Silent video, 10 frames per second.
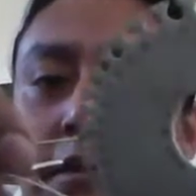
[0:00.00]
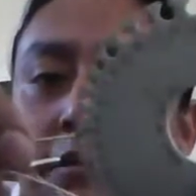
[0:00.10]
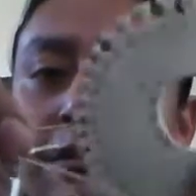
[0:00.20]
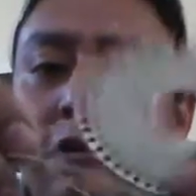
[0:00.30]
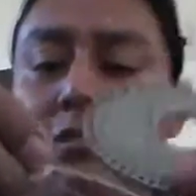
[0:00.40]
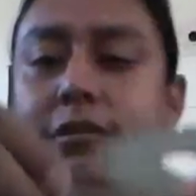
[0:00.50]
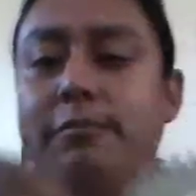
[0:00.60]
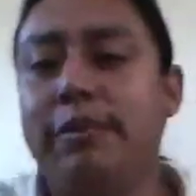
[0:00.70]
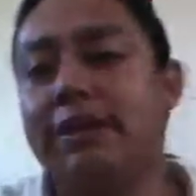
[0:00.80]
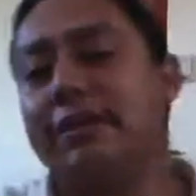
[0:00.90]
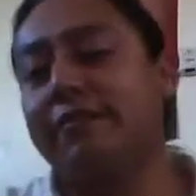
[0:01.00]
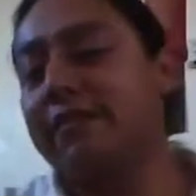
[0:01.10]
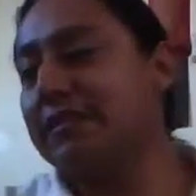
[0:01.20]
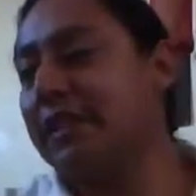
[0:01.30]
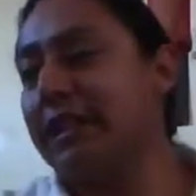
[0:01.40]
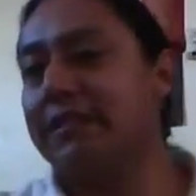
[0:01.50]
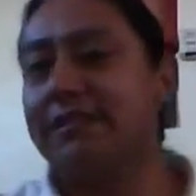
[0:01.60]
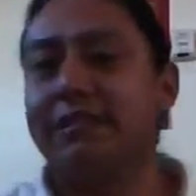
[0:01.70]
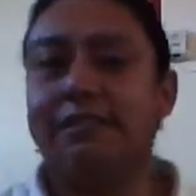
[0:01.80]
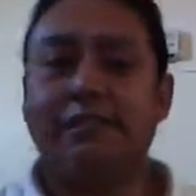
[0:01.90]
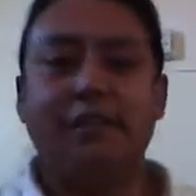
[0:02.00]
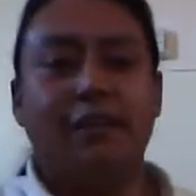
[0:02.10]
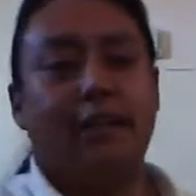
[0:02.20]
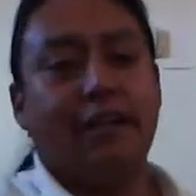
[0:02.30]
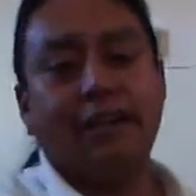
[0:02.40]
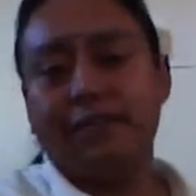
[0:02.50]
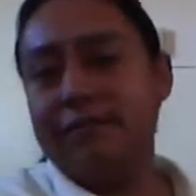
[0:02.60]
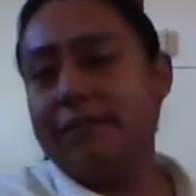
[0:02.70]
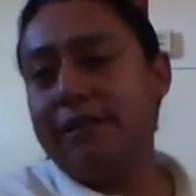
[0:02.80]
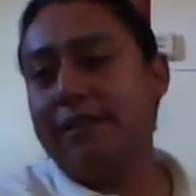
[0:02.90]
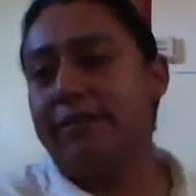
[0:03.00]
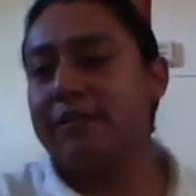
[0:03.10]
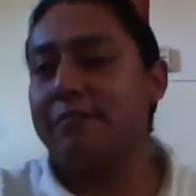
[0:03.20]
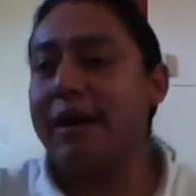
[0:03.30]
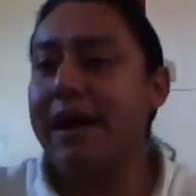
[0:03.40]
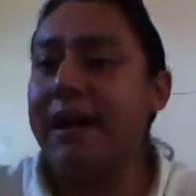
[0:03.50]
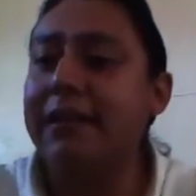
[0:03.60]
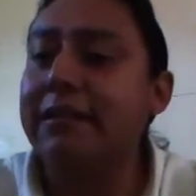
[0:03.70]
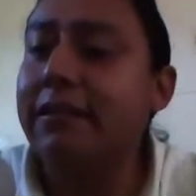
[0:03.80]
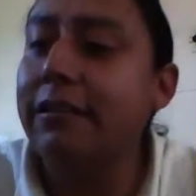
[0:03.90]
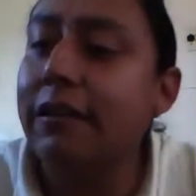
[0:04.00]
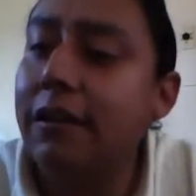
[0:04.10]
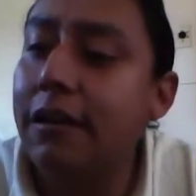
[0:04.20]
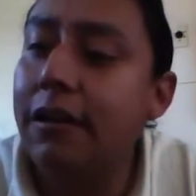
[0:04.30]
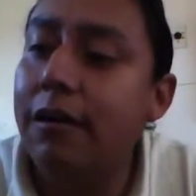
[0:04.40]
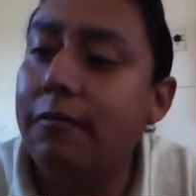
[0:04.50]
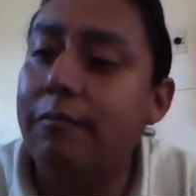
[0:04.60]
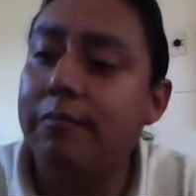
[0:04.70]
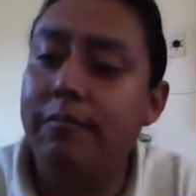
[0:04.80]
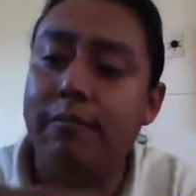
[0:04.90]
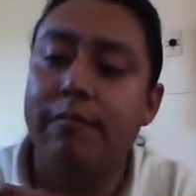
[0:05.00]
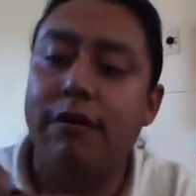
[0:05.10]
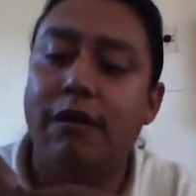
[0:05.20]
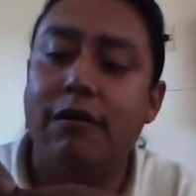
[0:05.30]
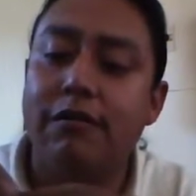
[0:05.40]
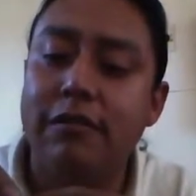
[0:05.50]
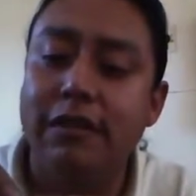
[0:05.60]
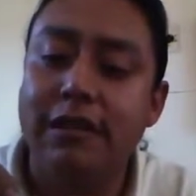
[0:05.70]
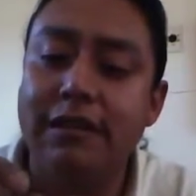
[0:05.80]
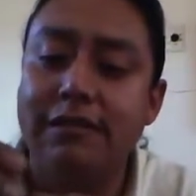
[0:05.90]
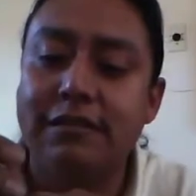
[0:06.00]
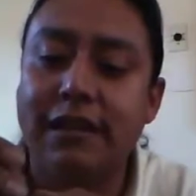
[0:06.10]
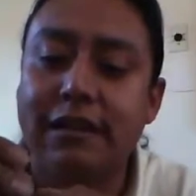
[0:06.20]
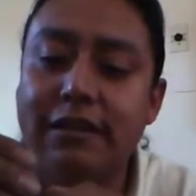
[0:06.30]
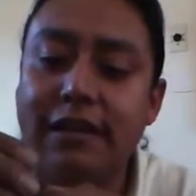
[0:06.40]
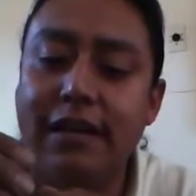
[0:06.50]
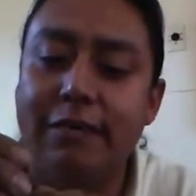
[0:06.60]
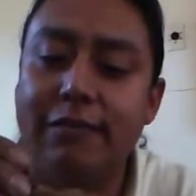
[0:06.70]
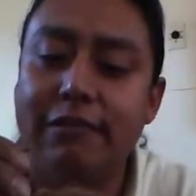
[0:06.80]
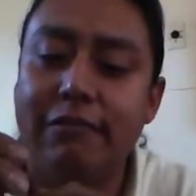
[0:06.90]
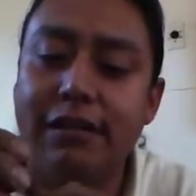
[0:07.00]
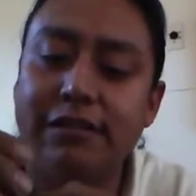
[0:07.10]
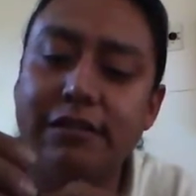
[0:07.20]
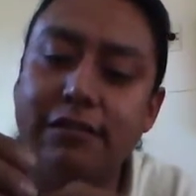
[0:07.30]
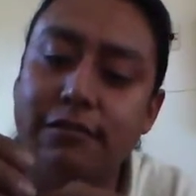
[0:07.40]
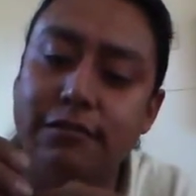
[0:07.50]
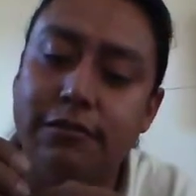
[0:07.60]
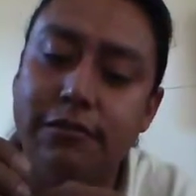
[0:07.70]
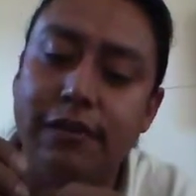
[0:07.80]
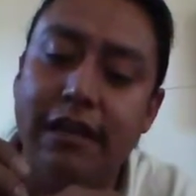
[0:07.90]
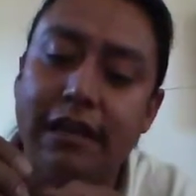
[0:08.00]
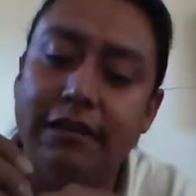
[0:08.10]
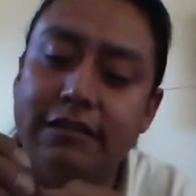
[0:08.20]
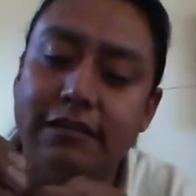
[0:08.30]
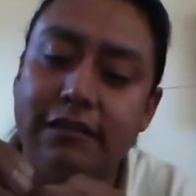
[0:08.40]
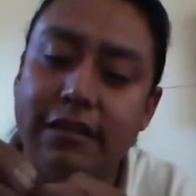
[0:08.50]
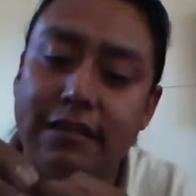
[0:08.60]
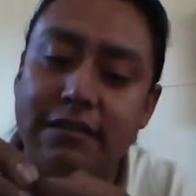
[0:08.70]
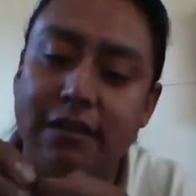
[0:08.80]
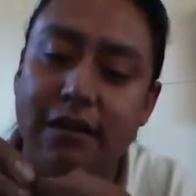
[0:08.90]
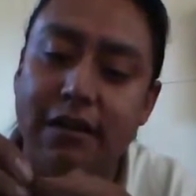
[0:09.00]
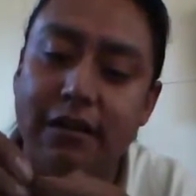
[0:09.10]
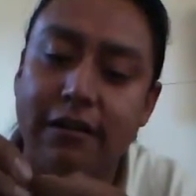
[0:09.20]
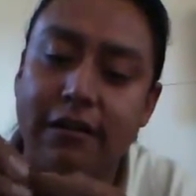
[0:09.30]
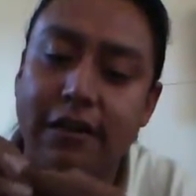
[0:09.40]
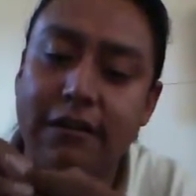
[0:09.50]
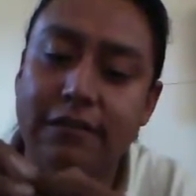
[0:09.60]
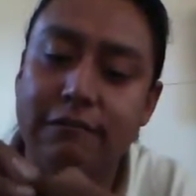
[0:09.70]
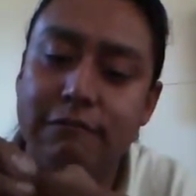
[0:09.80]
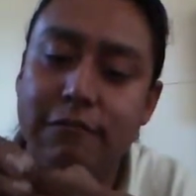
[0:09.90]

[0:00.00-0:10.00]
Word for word: So they're a bit different sizes. I didn't do any of the math on the inside diameter ratios to gauge, then gauge